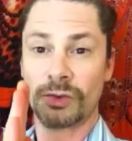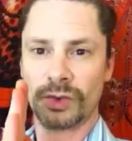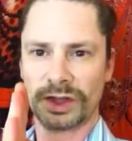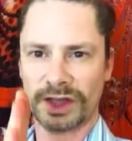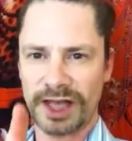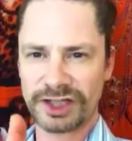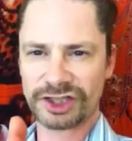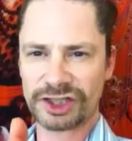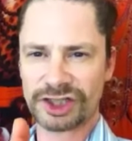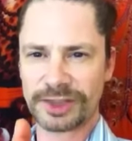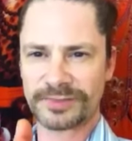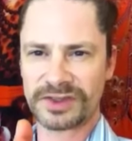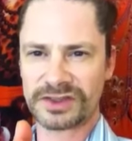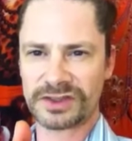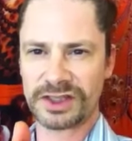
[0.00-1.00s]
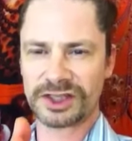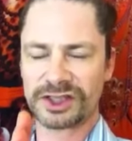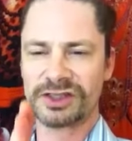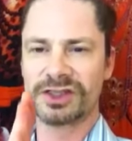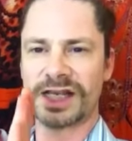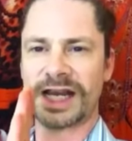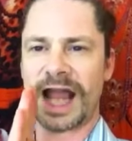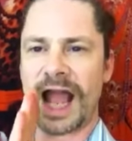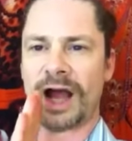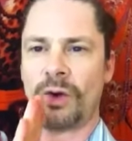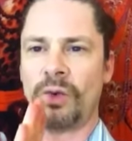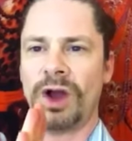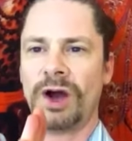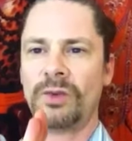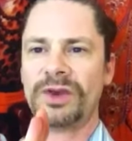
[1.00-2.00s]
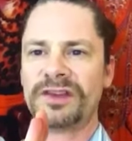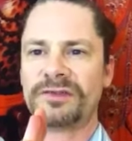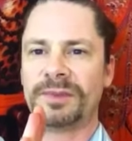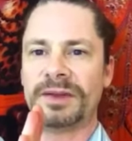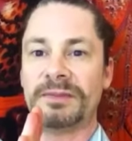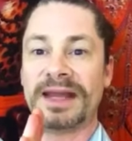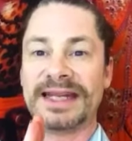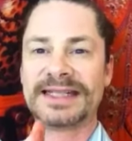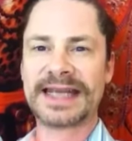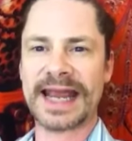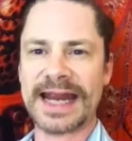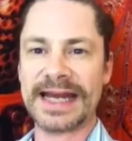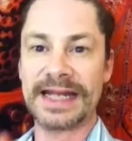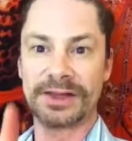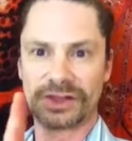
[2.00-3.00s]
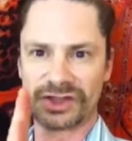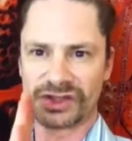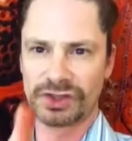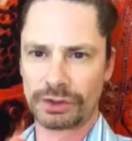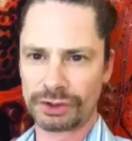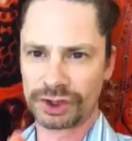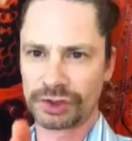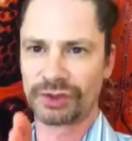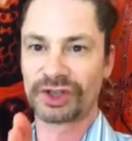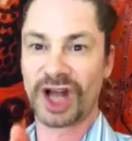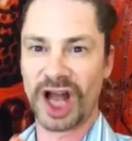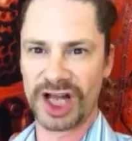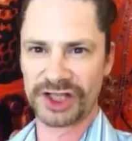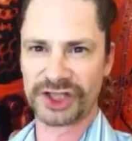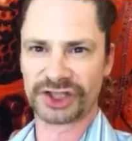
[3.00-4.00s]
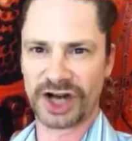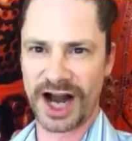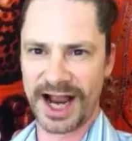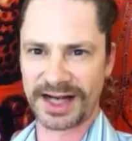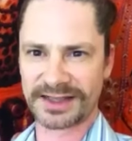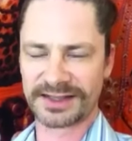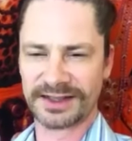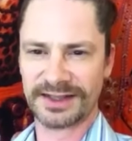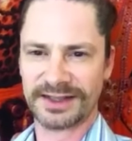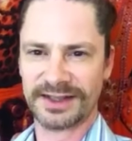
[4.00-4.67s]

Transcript: relationship decisions, and how well we've been maintaining the social contract.